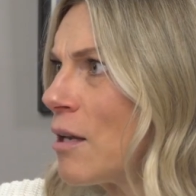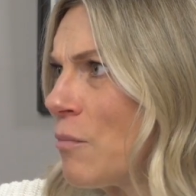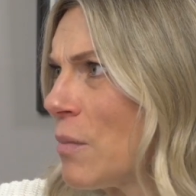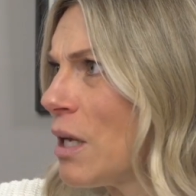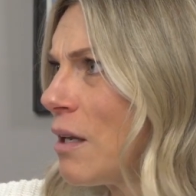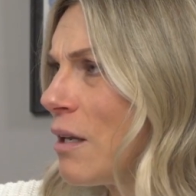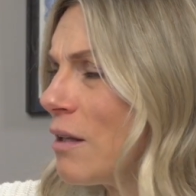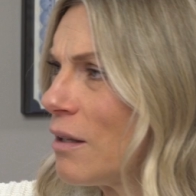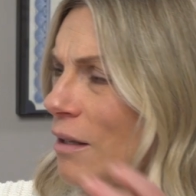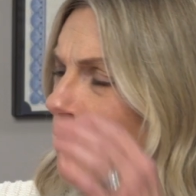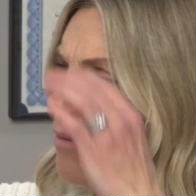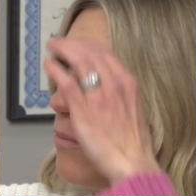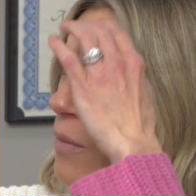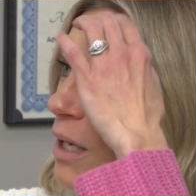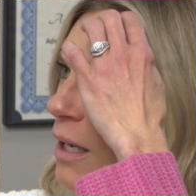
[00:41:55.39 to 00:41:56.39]
And me
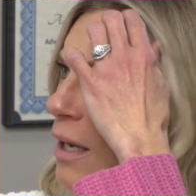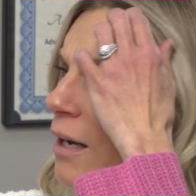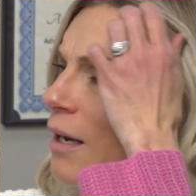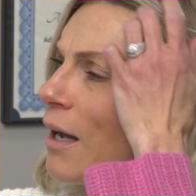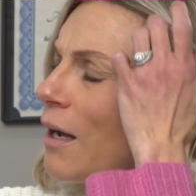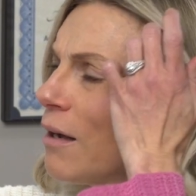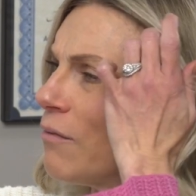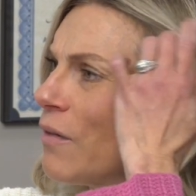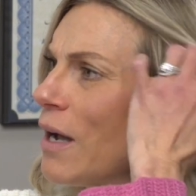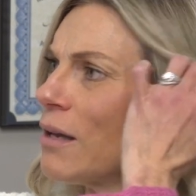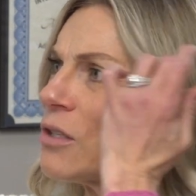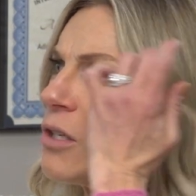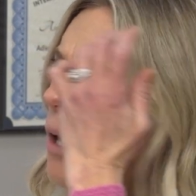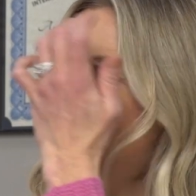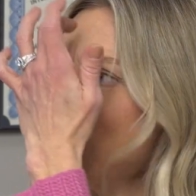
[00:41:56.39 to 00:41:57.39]
and
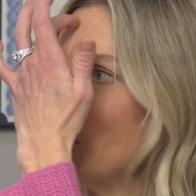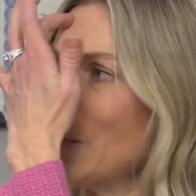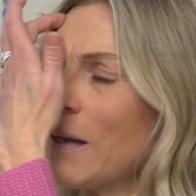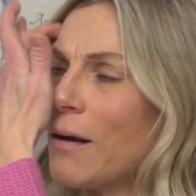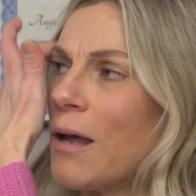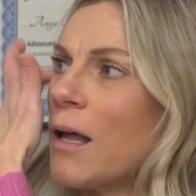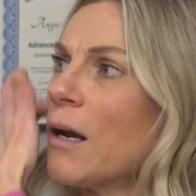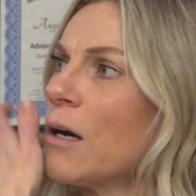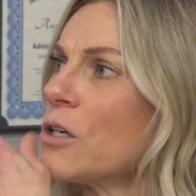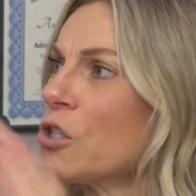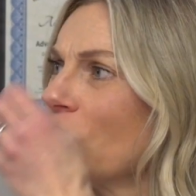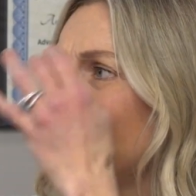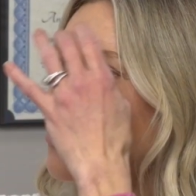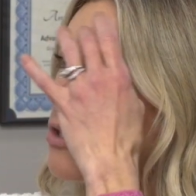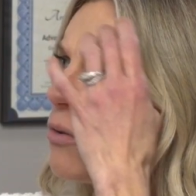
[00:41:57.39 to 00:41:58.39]
Val talked about it on our
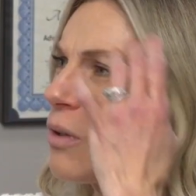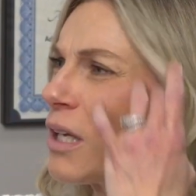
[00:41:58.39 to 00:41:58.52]
show too.